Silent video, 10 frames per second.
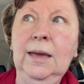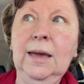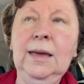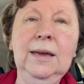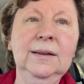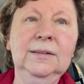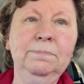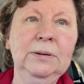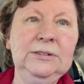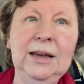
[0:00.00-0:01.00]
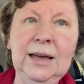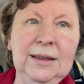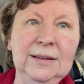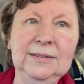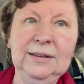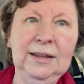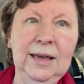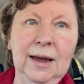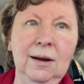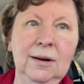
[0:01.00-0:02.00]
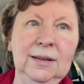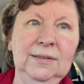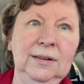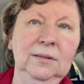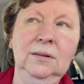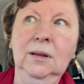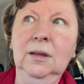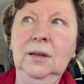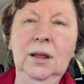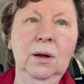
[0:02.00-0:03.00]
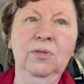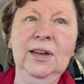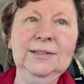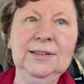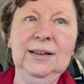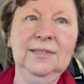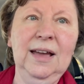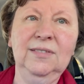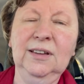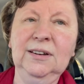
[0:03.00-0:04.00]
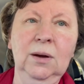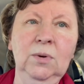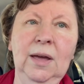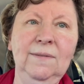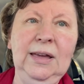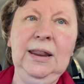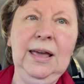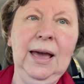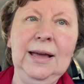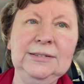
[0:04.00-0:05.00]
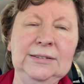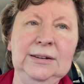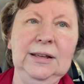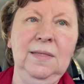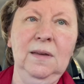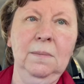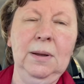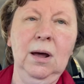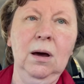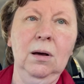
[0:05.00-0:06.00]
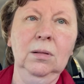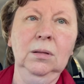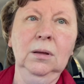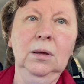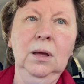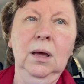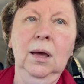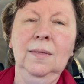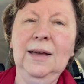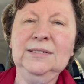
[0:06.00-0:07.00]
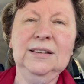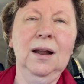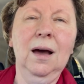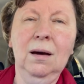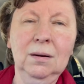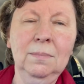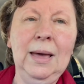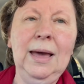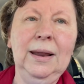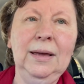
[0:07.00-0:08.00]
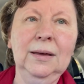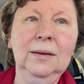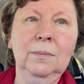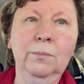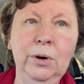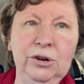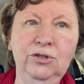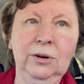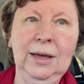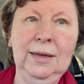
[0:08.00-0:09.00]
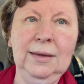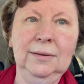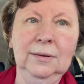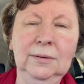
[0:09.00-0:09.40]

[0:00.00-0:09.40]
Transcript: is potatoes and carrots and things like that don't have any acid in them at all. That's an automatic pressure can.